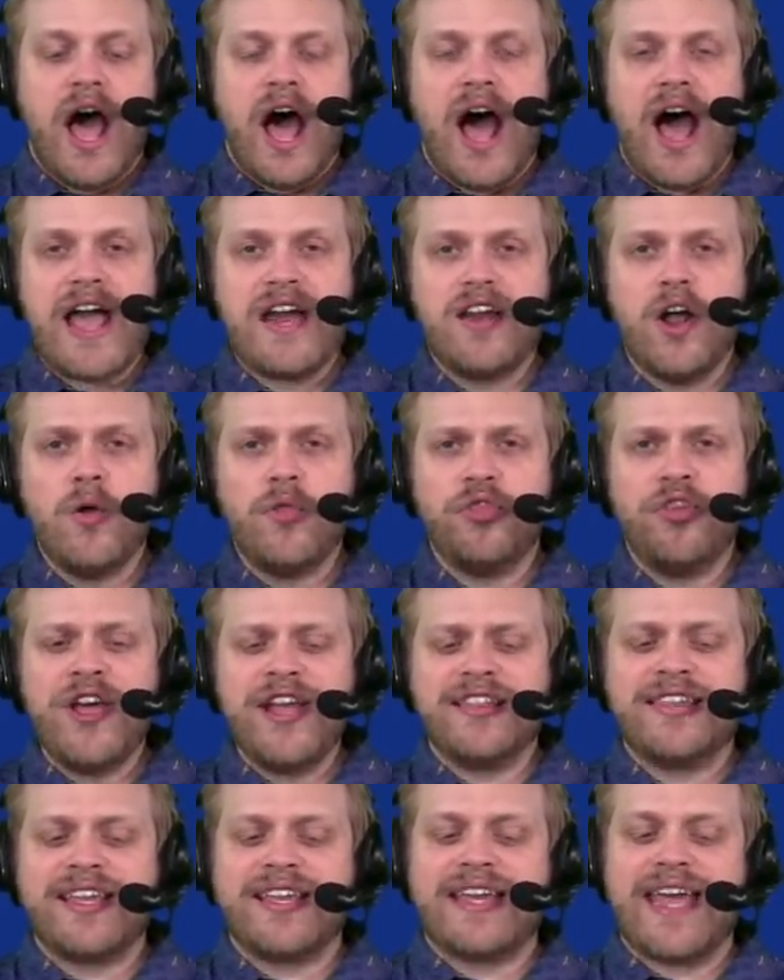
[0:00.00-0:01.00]
I don't
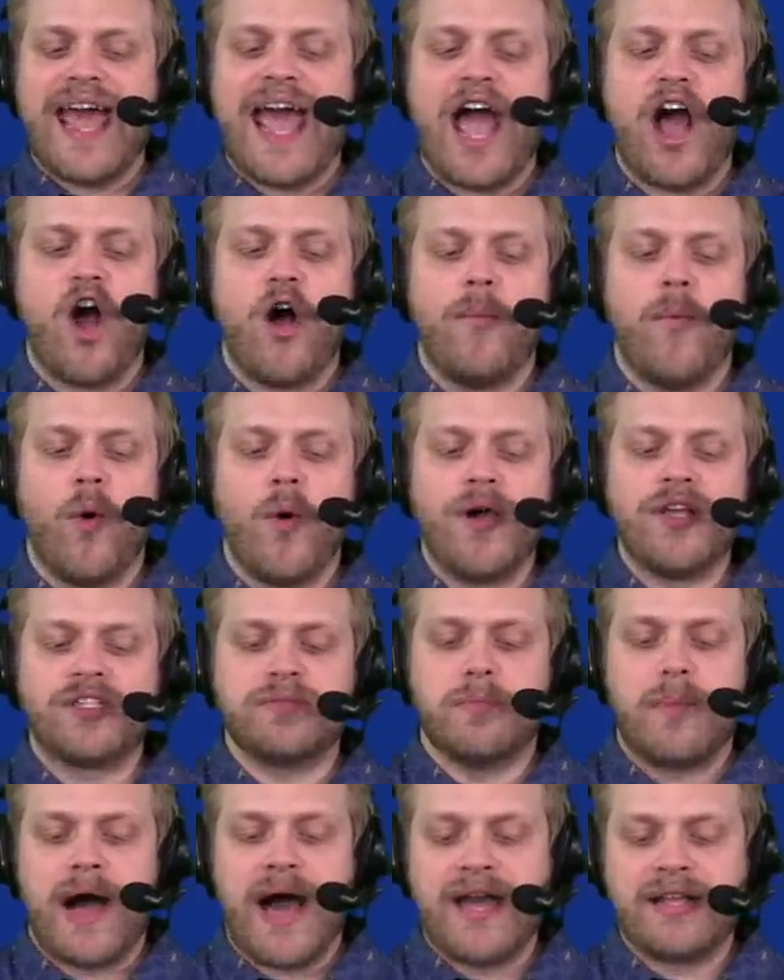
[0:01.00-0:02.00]
think the Cowboys'
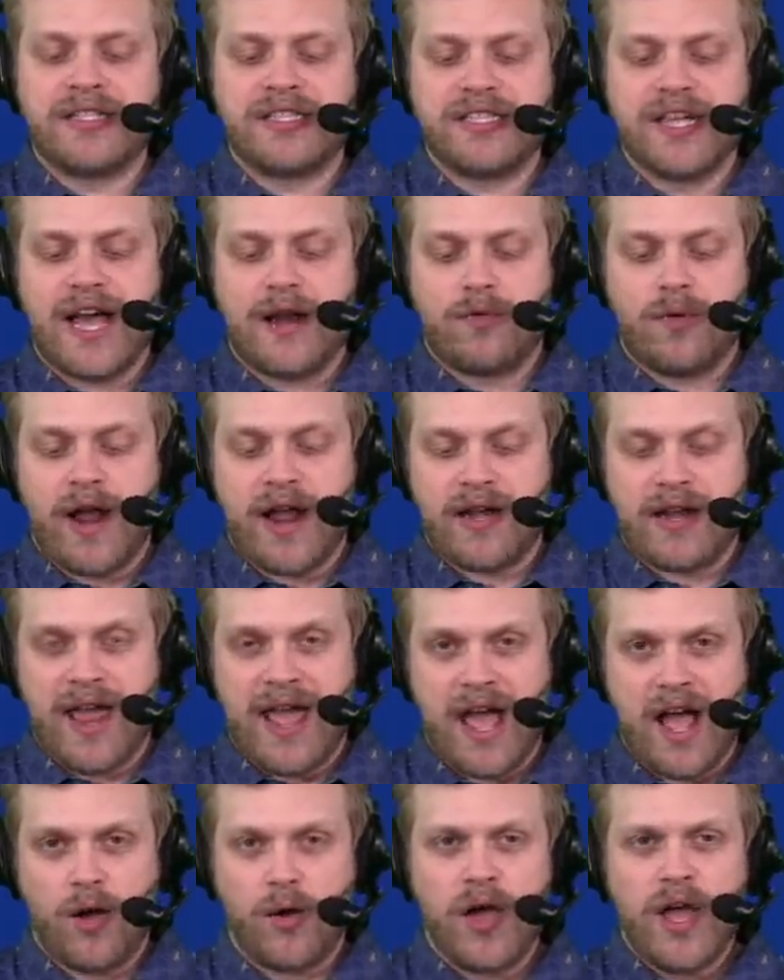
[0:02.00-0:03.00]
mindset right
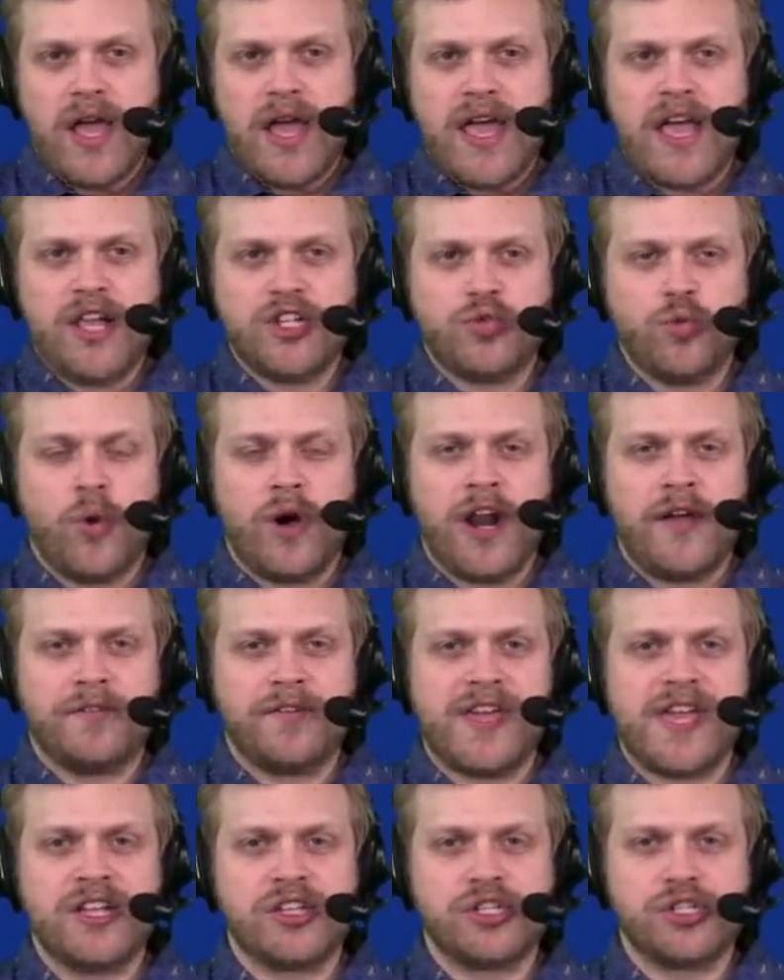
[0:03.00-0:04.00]
now is one of
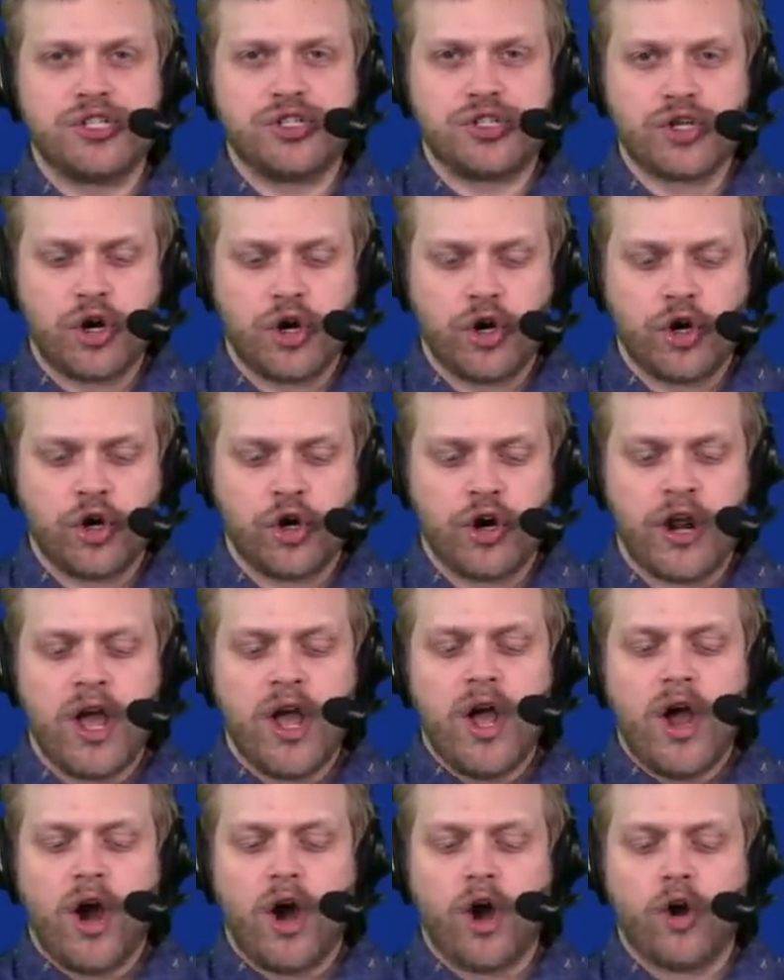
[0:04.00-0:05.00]
concern
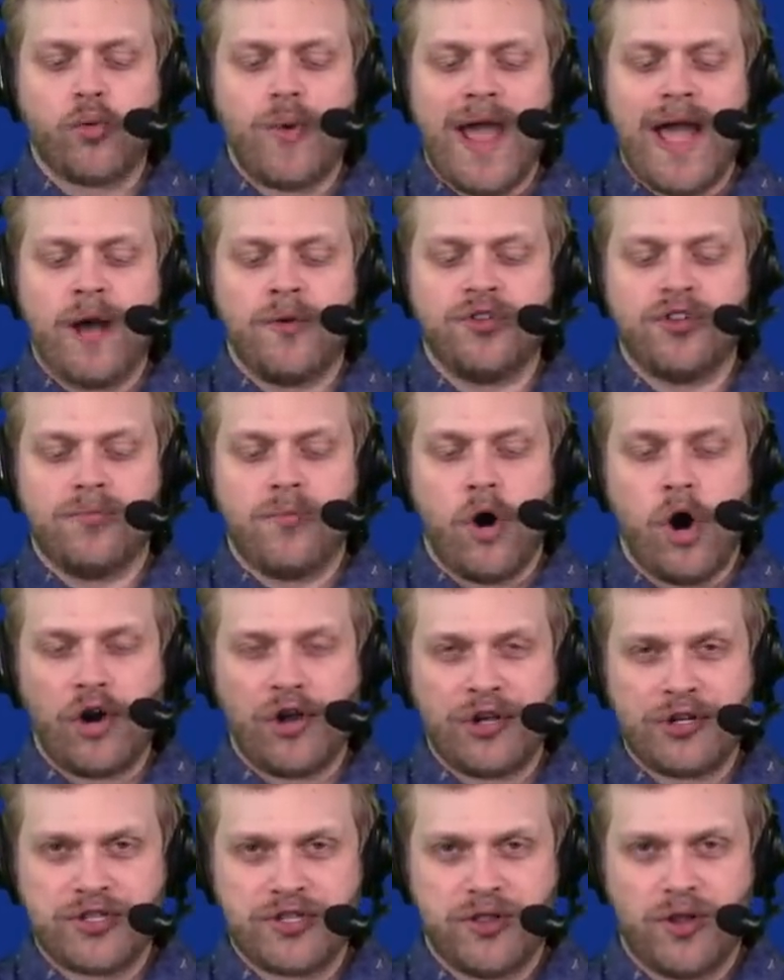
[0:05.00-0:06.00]
around
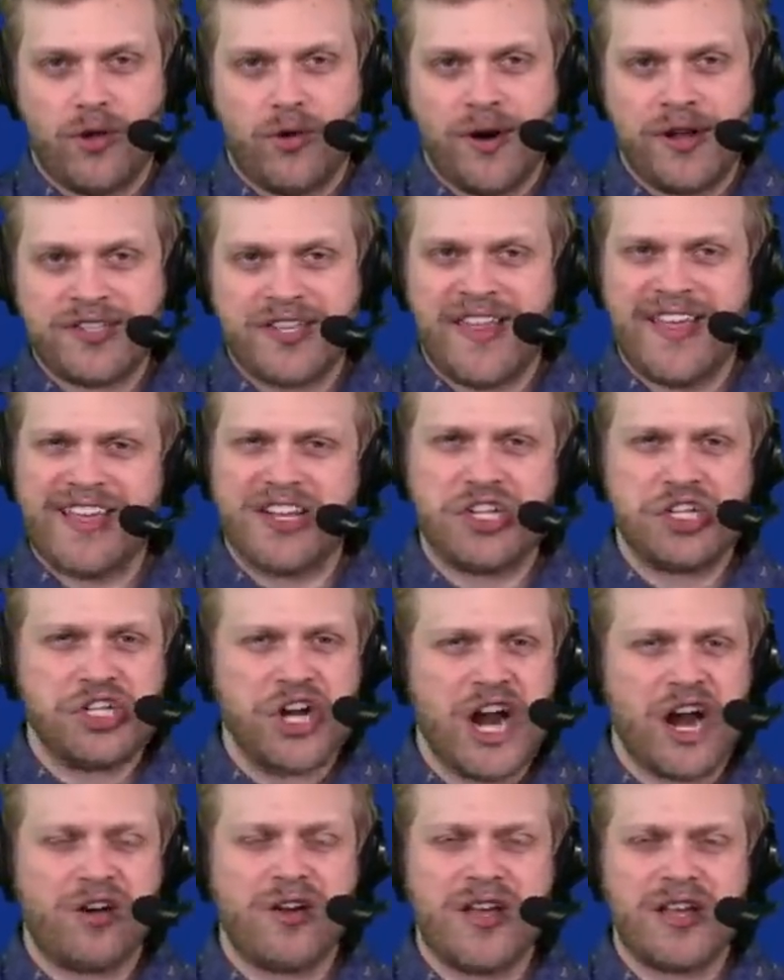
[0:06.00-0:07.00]
Demarcus Lawrence. I think
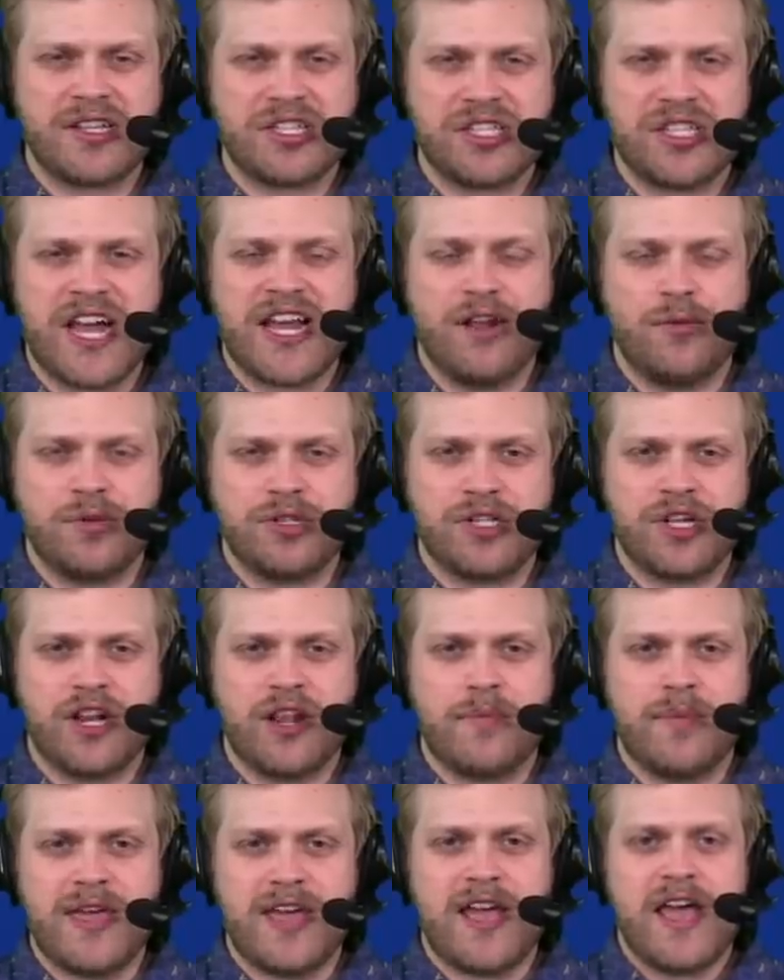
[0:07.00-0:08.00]
Jerry had said it was going
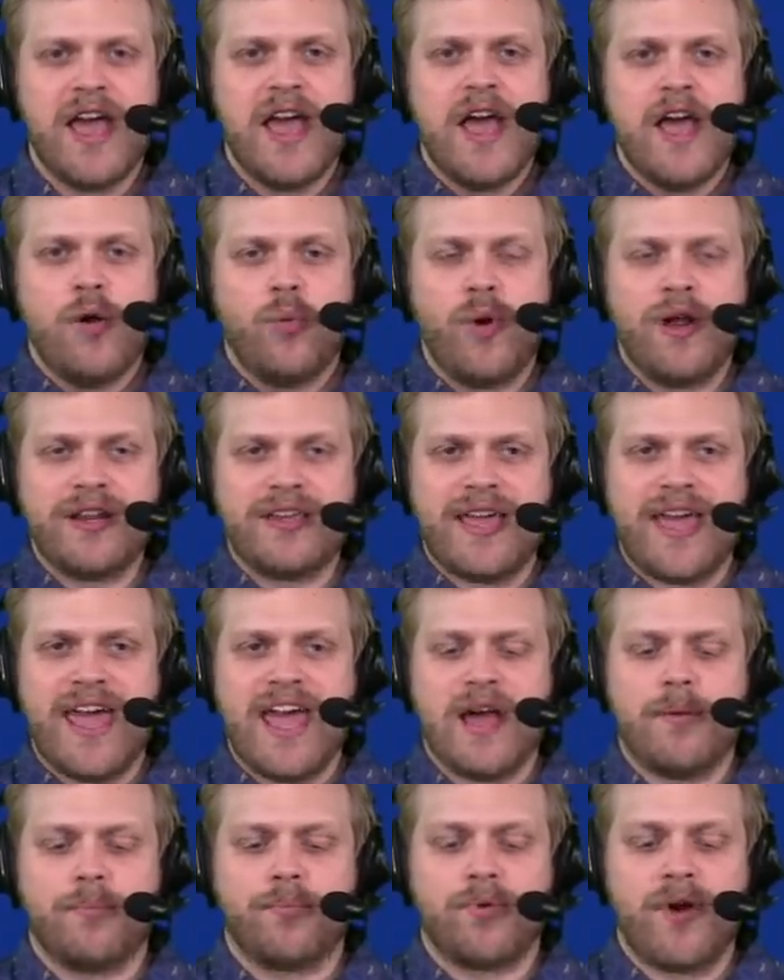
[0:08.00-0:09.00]
to be when
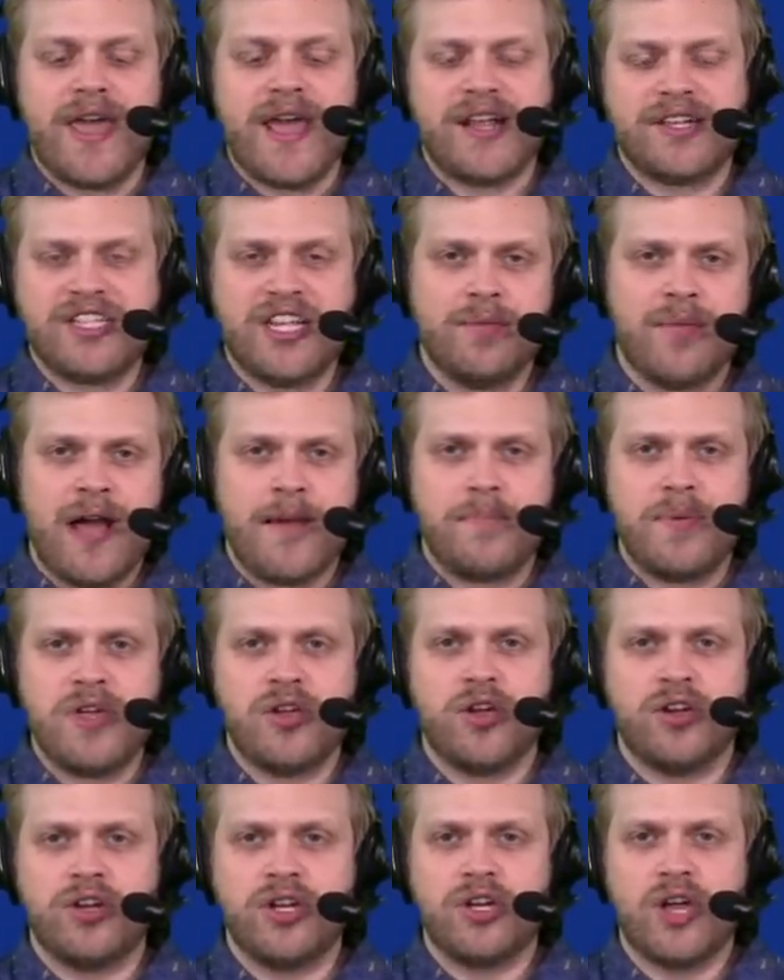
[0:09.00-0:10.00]
camp breaks, he might be
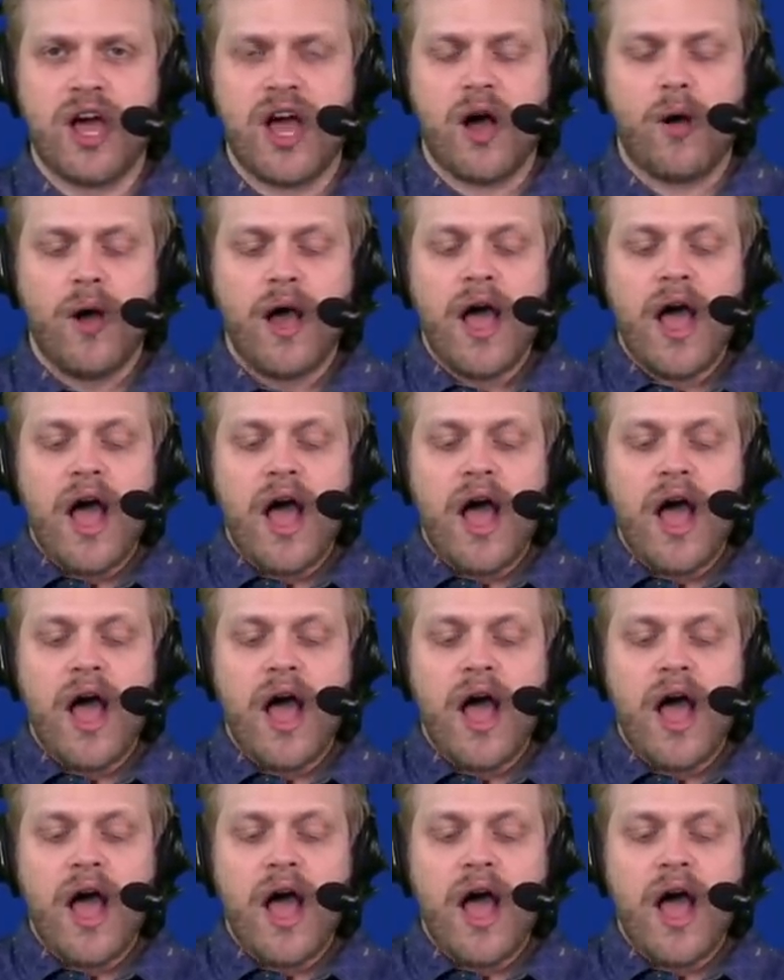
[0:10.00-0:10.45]
good to go.